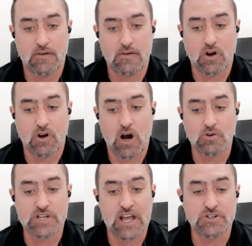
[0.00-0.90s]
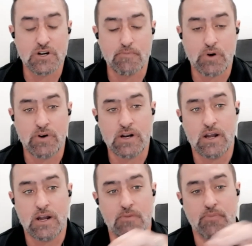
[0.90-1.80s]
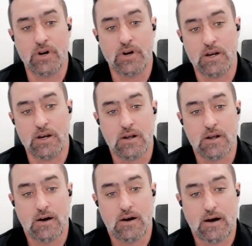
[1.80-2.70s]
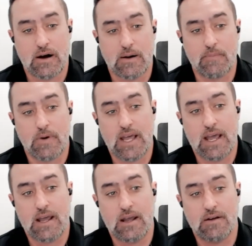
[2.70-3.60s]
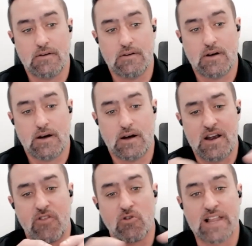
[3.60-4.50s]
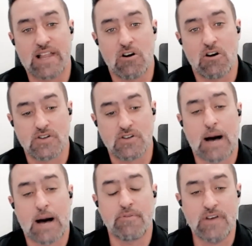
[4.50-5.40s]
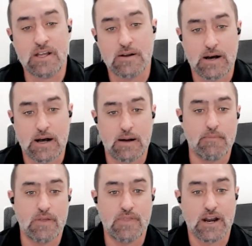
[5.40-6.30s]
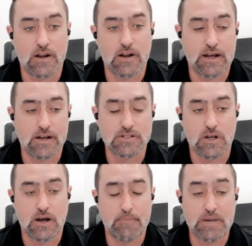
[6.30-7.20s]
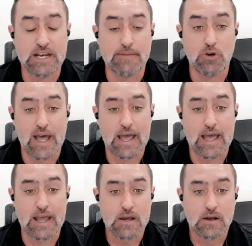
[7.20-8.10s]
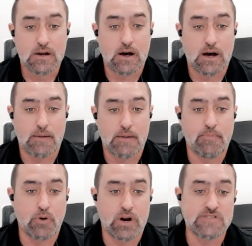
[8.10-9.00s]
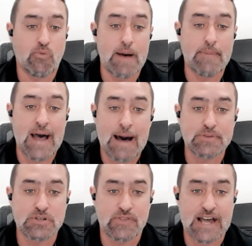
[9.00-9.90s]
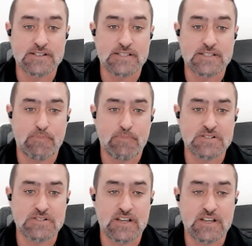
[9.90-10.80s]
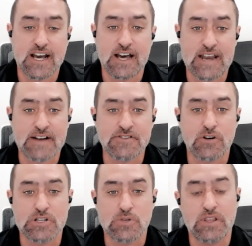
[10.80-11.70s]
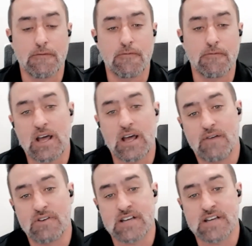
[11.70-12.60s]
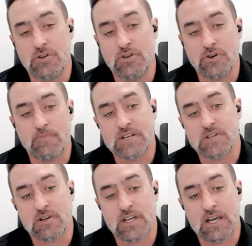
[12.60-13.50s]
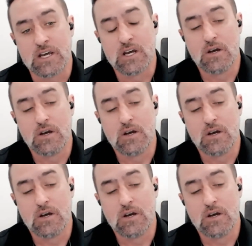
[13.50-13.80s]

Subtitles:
commerce engine component, and you're putting another layer on top of it that is PWA, progressive web app. So that is basically the connector between the front end of a site. So you can basically,